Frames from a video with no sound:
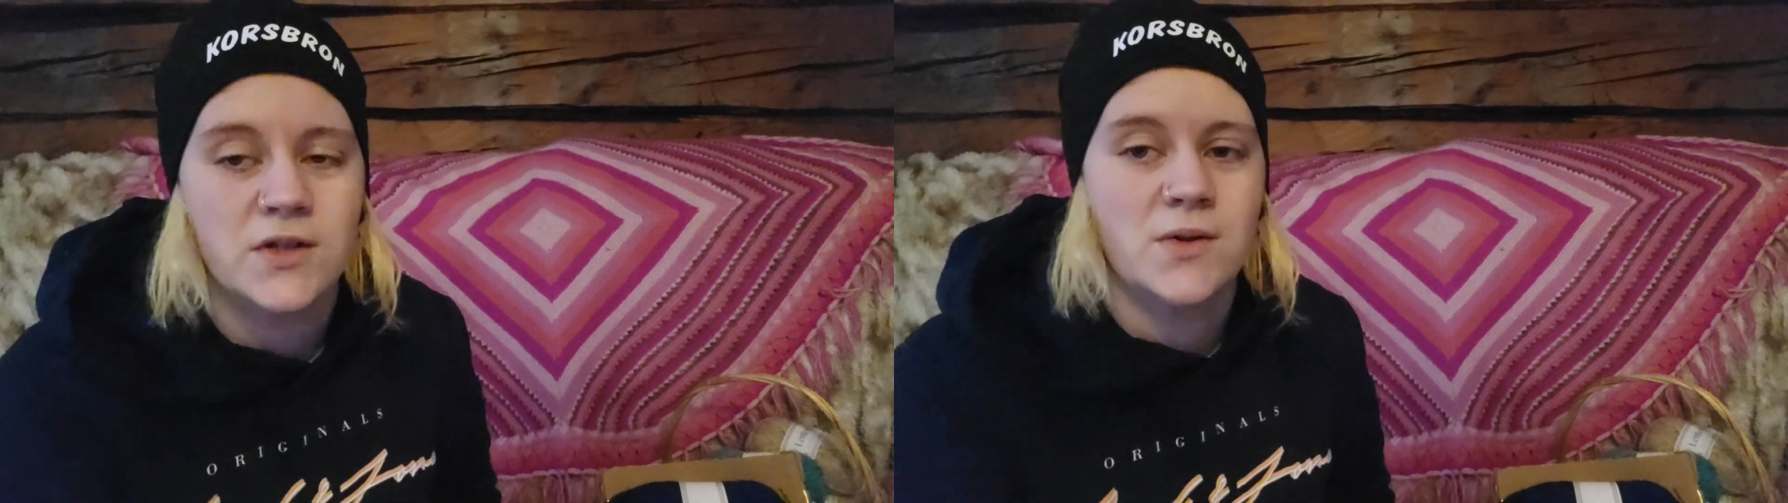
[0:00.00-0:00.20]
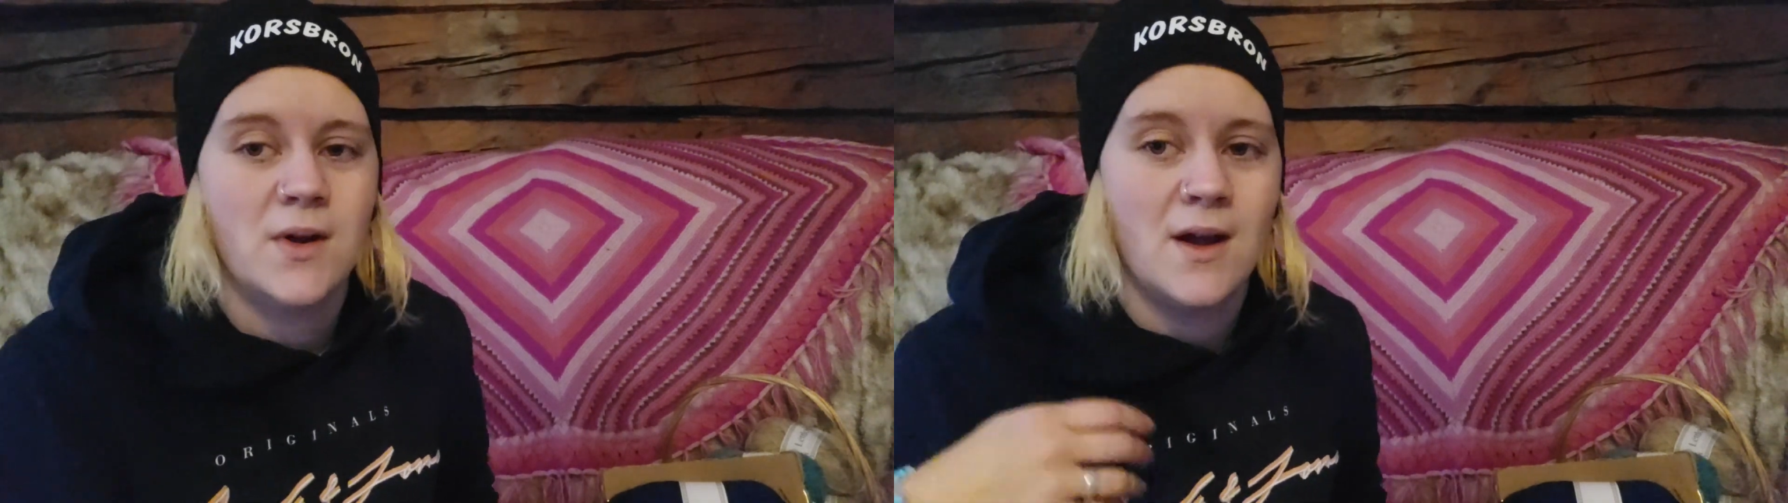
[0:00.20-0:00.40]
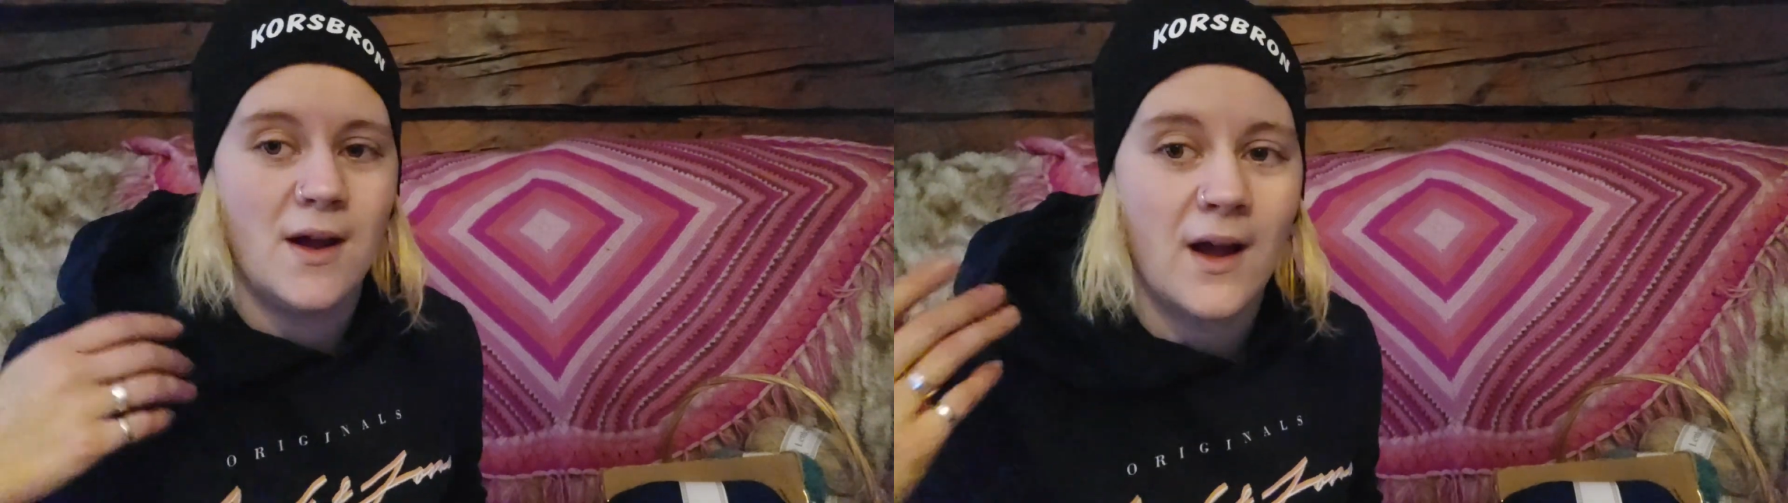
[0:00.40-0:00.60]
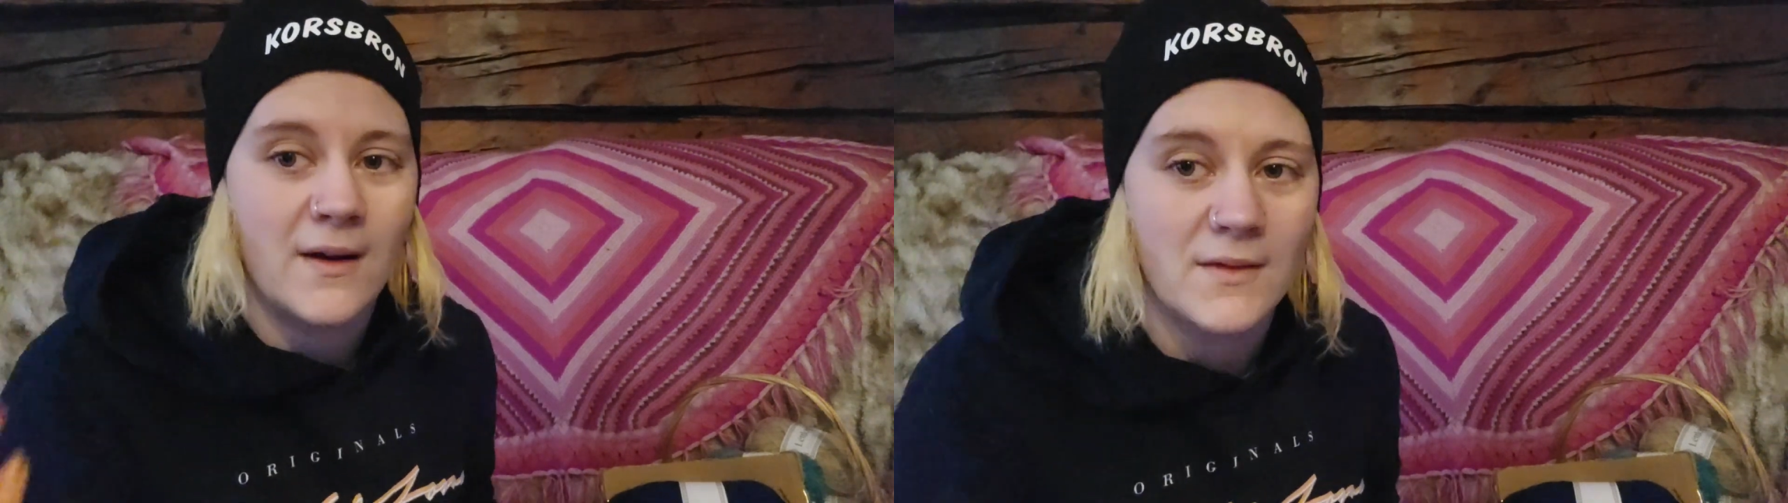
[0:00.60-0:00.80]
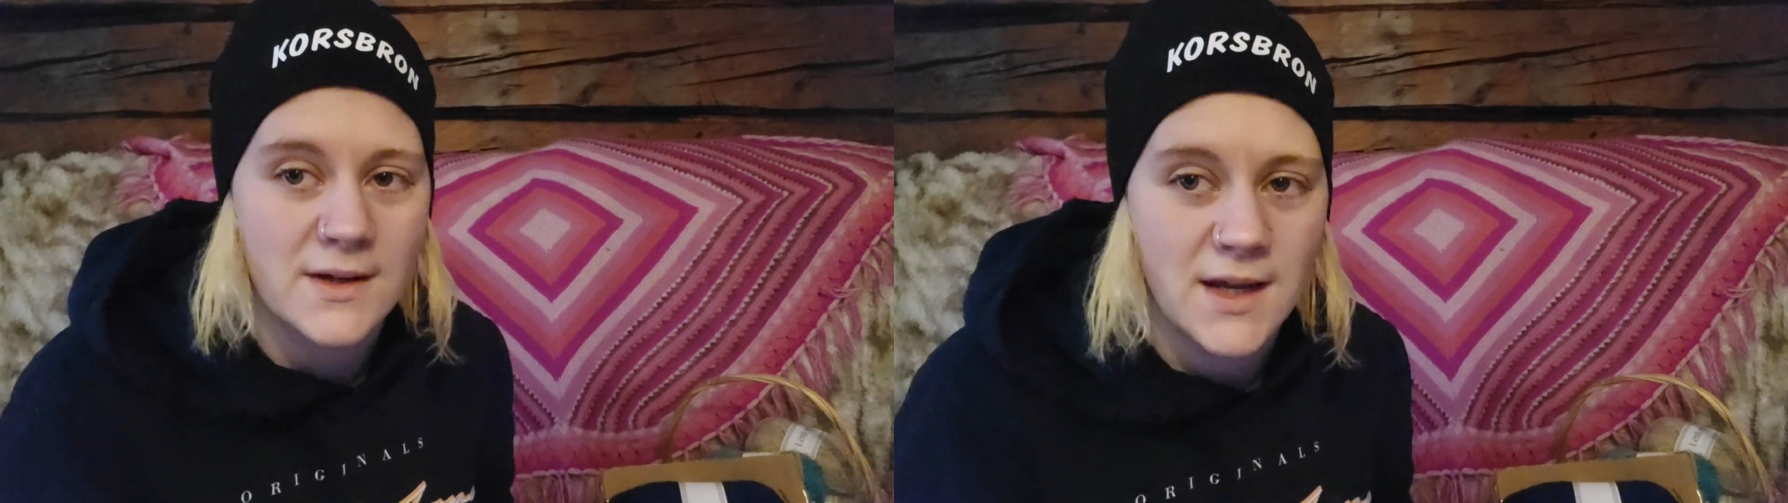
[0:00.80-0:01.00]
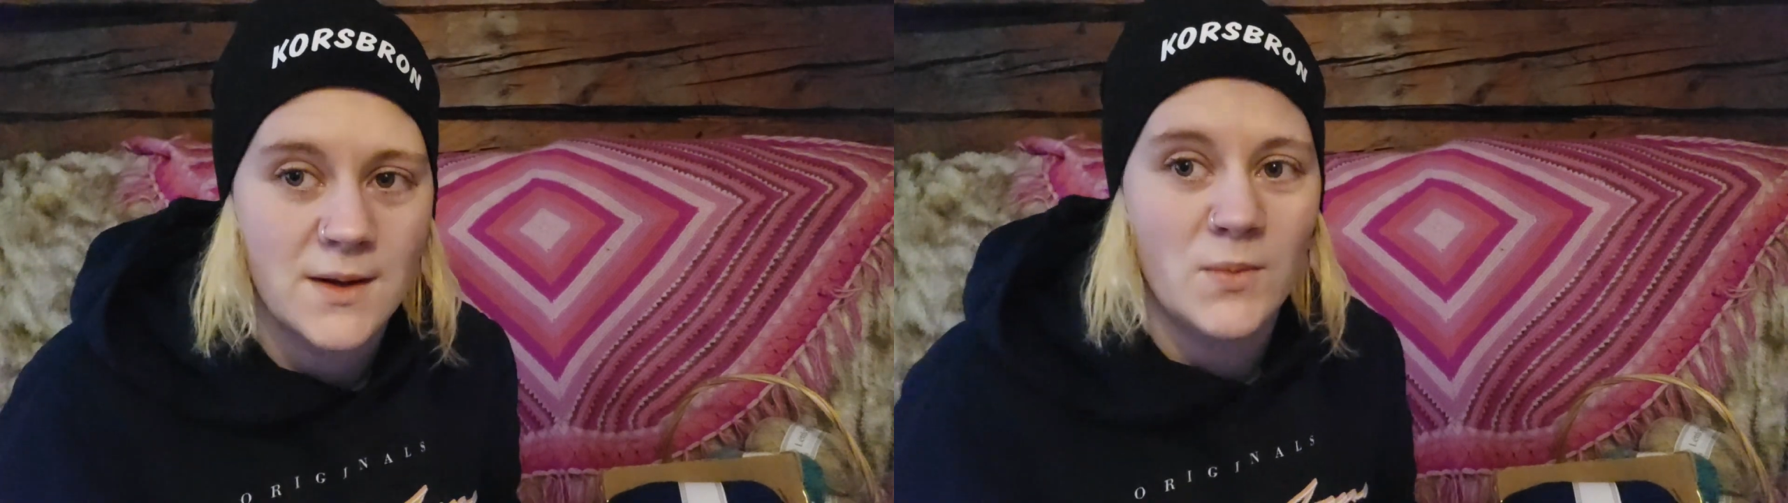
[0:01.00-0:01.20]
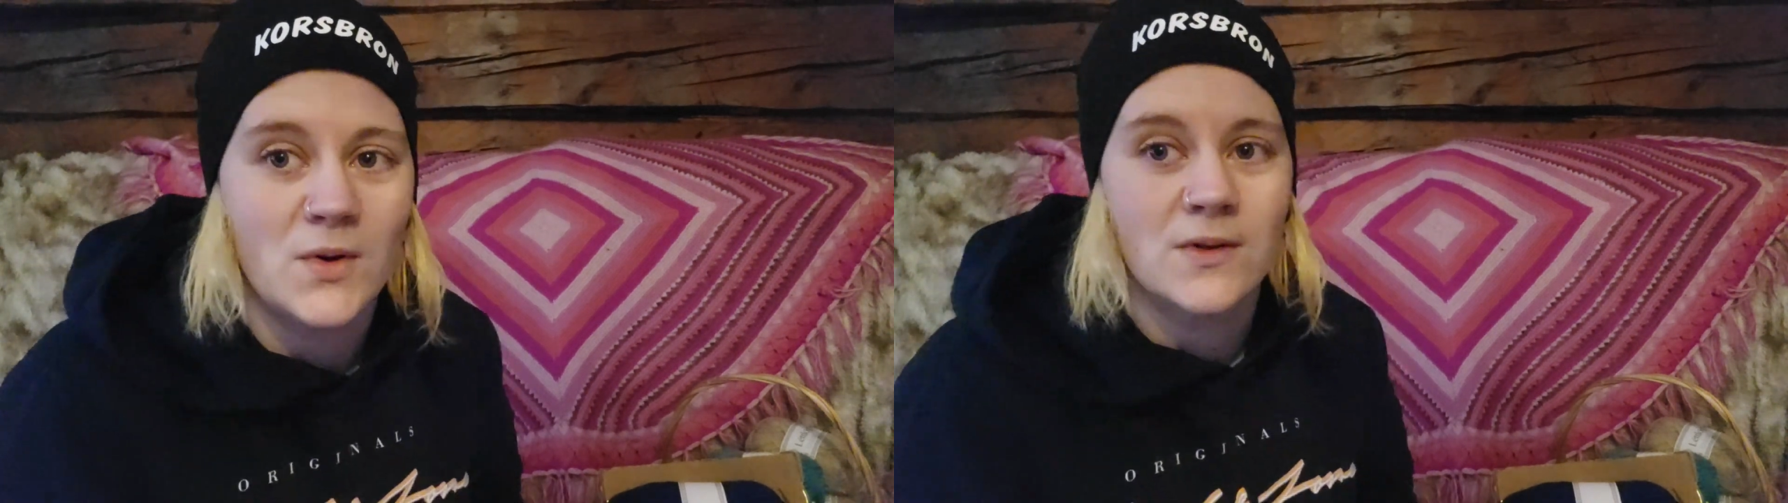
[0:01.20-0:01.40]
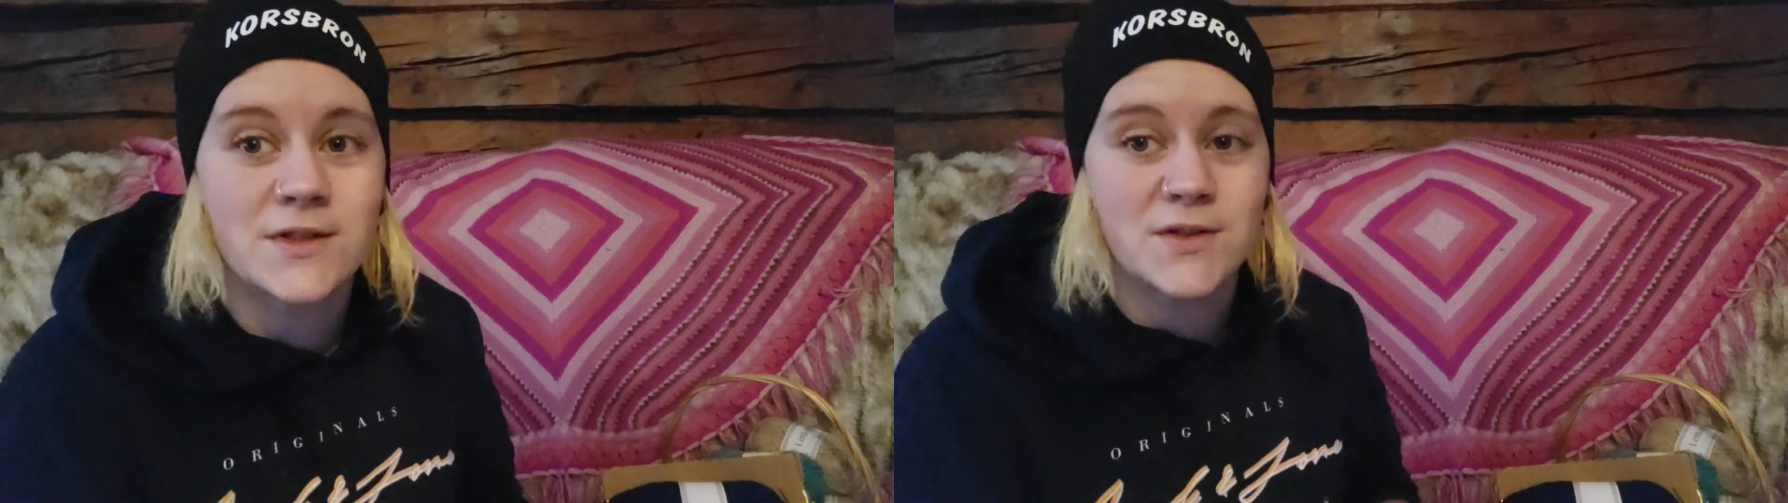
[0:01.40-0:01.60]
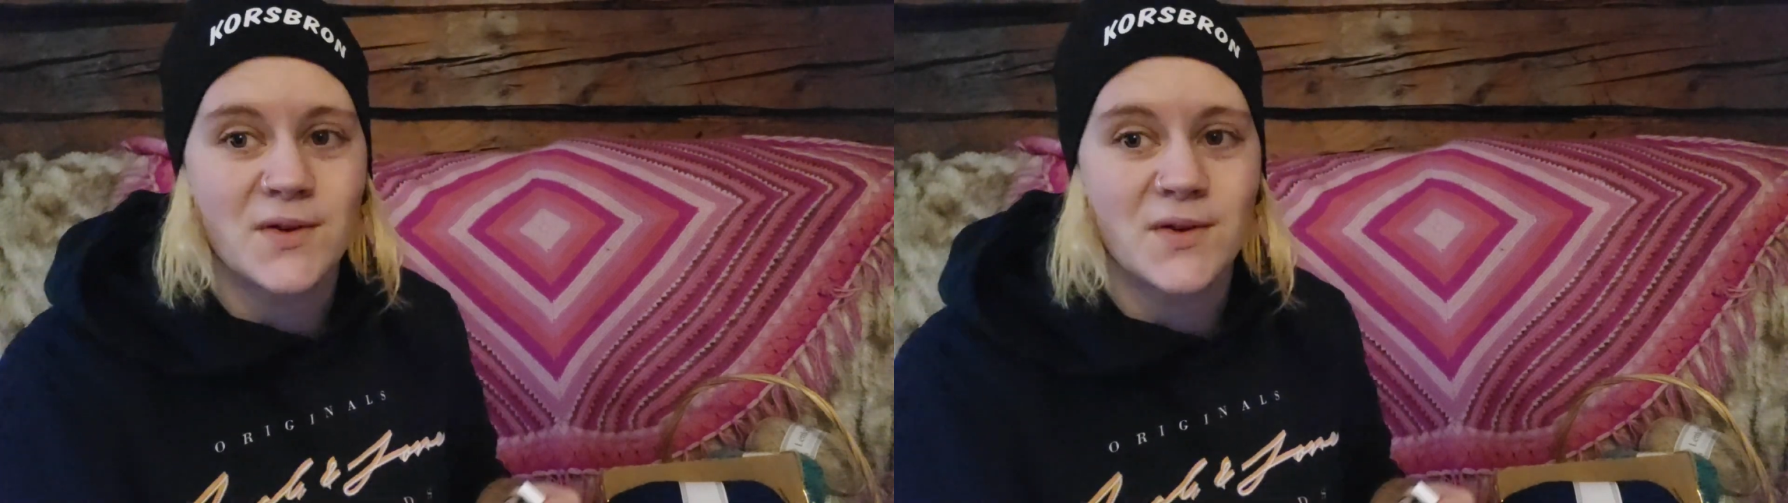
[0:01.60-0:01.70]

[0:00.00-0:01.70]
you have cables,